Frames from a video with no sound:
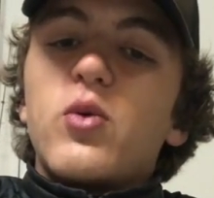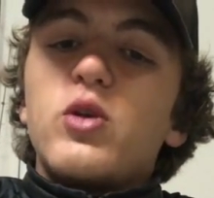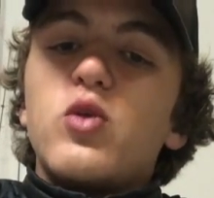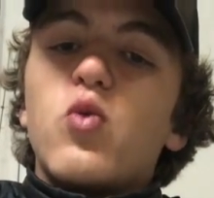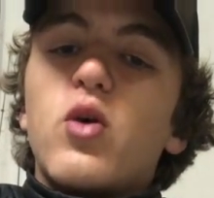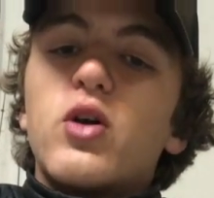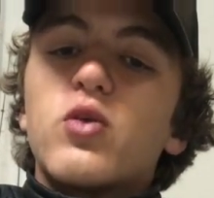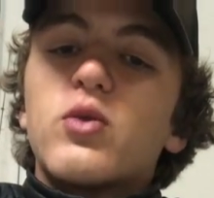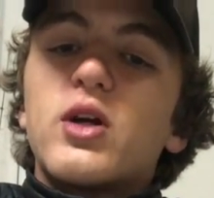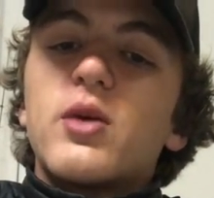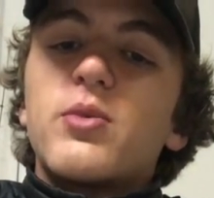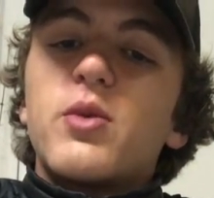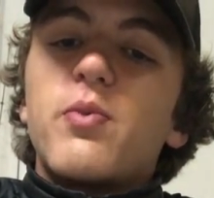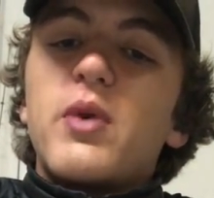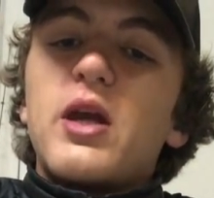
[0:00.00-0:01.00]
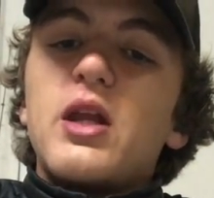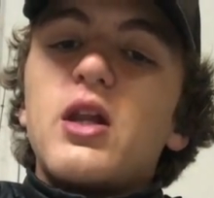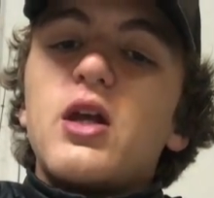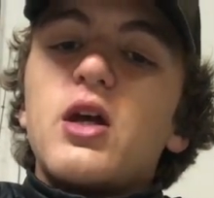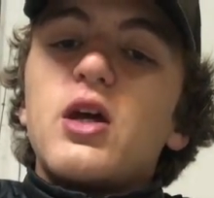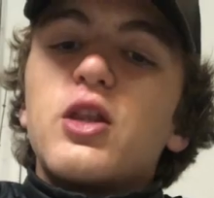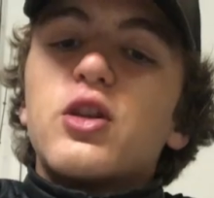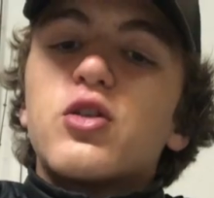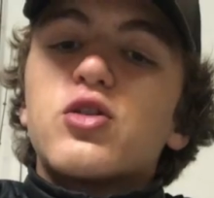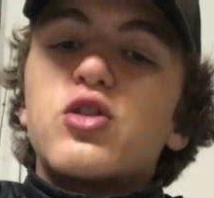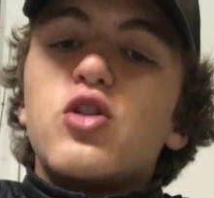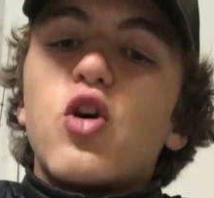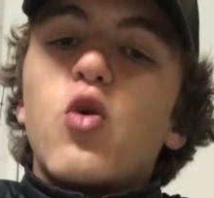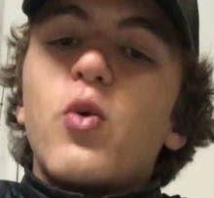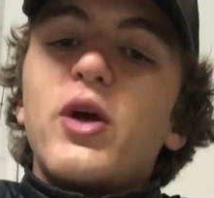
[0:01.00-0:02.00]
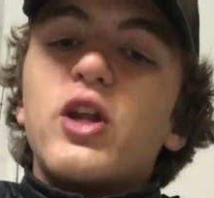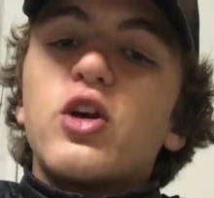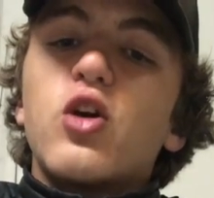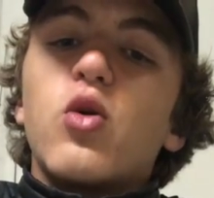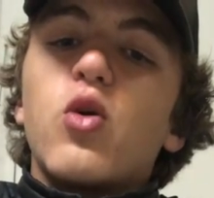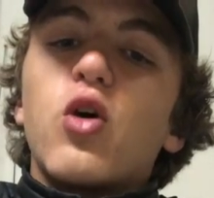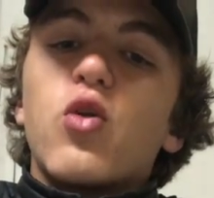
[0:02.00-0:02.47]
When you want to rig up the bait, there's no way to go